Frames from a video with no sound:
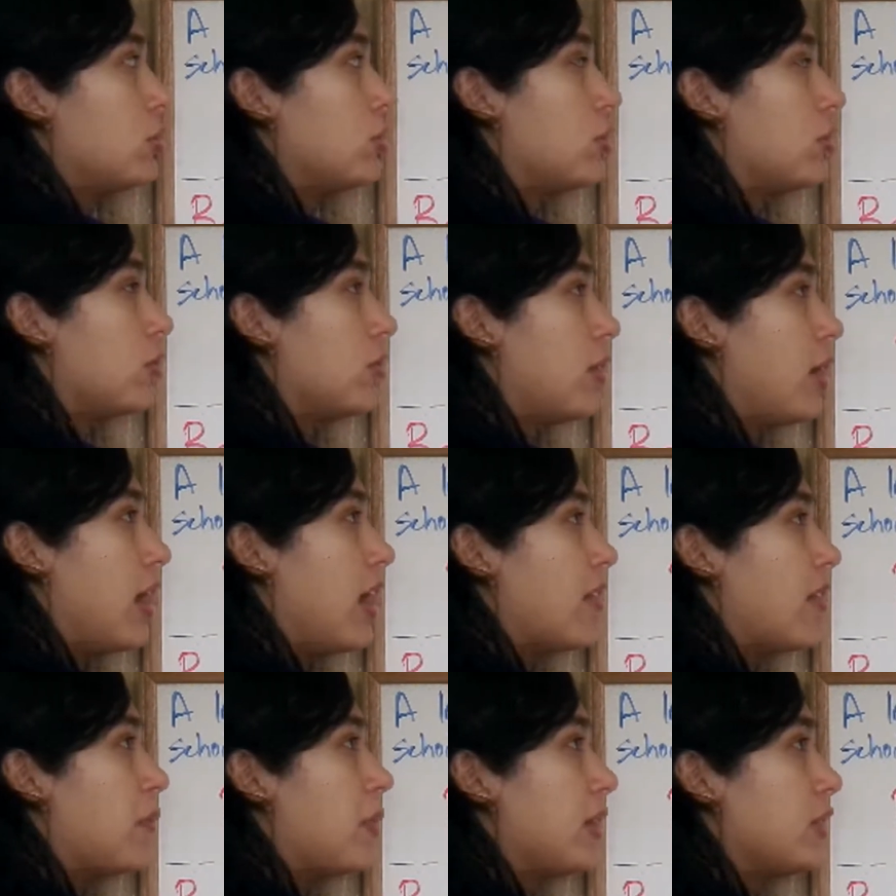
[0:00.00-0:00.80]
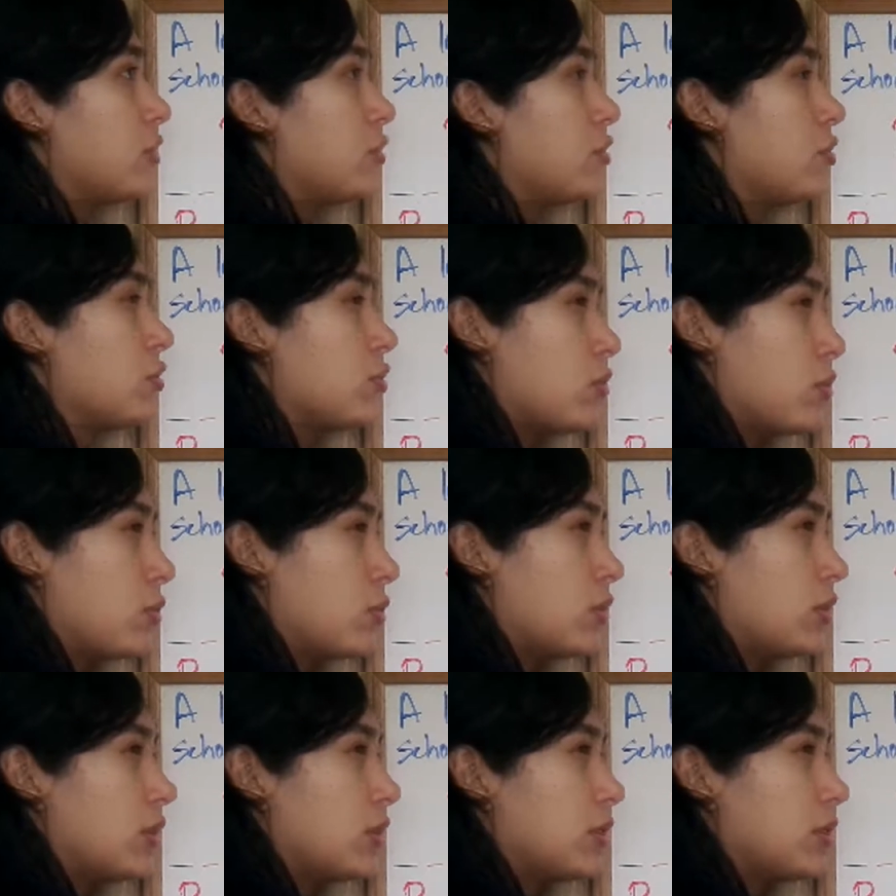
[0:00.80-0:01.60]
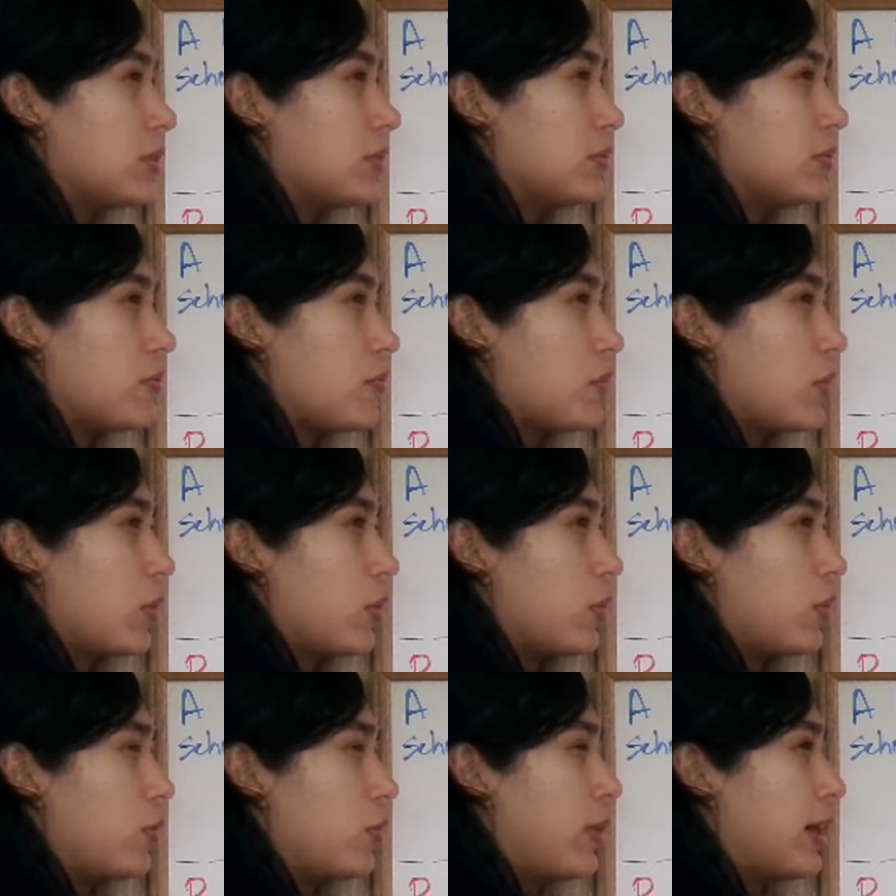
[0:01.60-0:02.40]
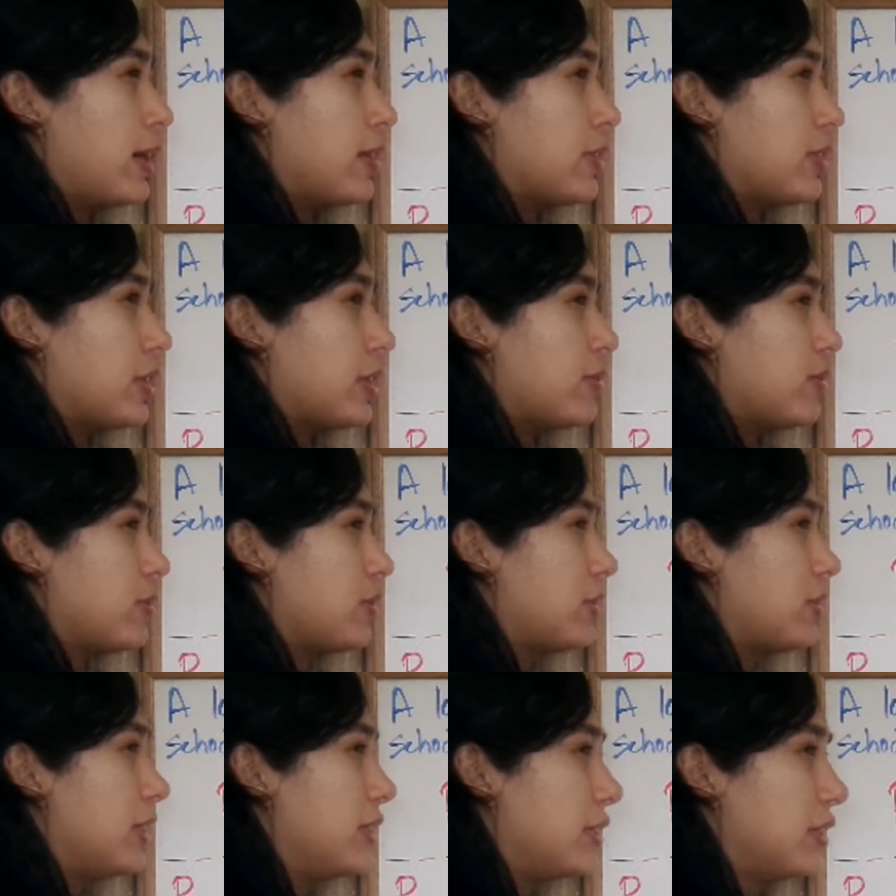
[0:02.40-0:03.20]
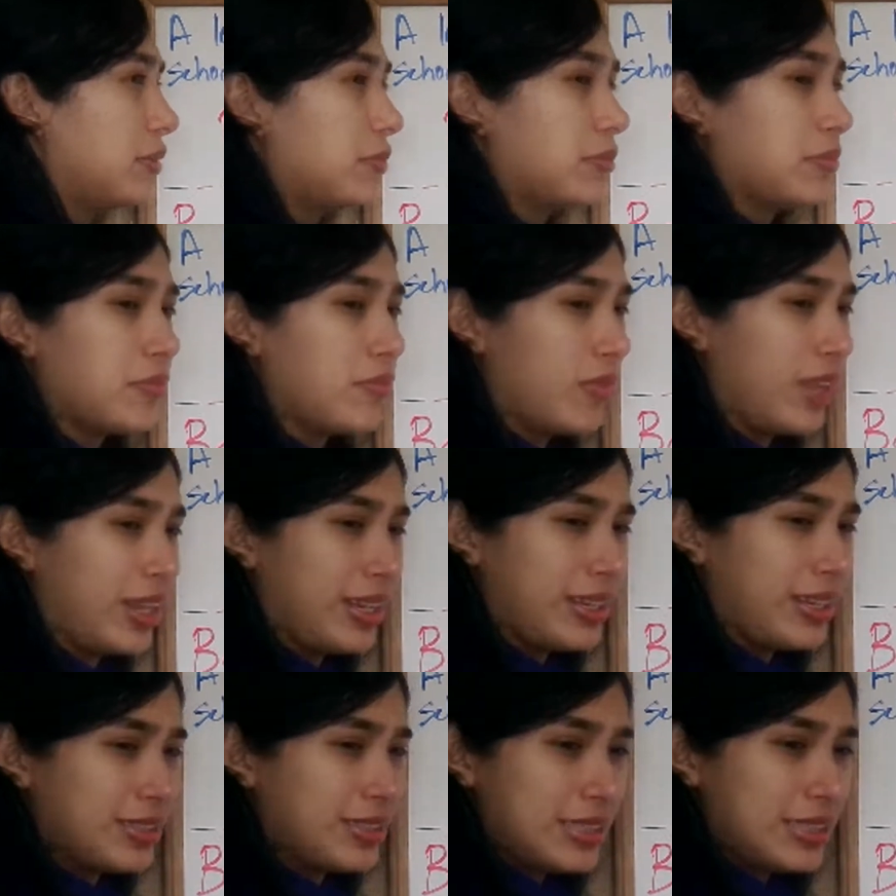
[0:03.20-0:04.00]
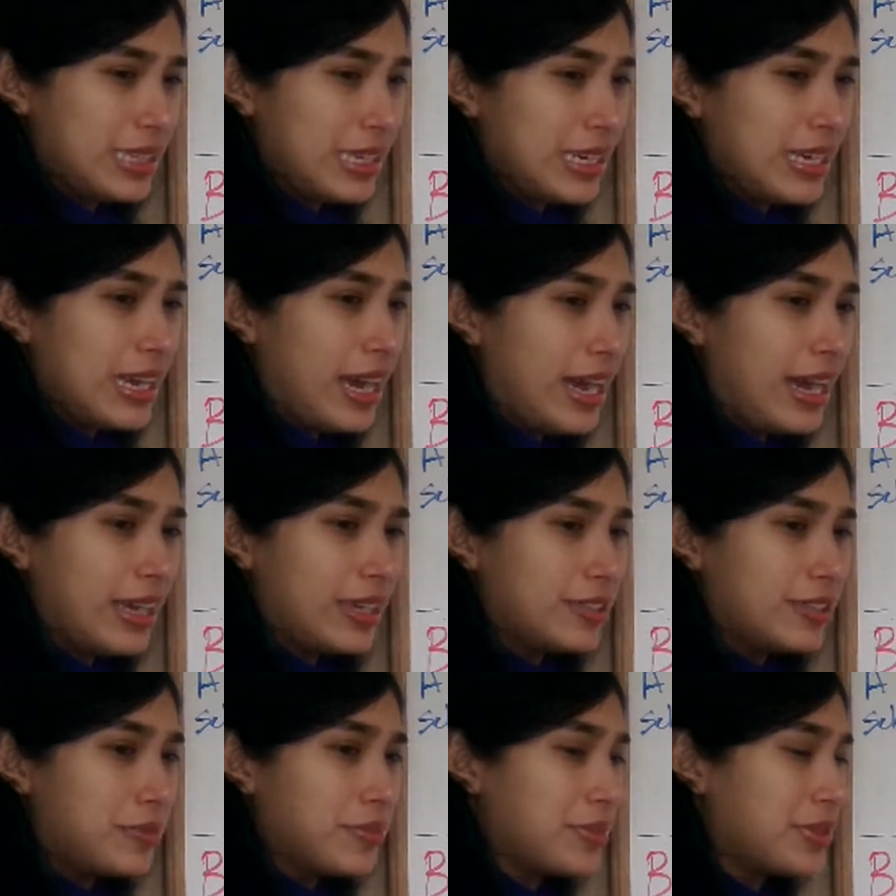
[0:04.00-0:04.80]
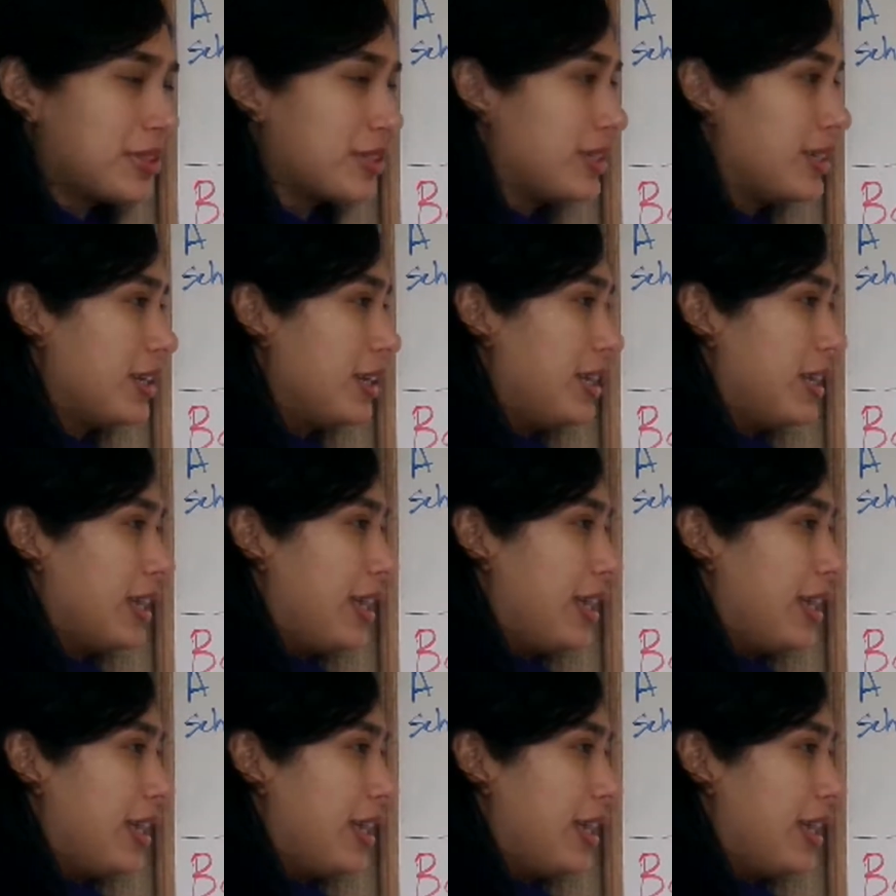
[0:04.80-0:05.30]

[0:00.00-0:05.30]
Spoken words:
Although I've been to stores where they were selling like ski items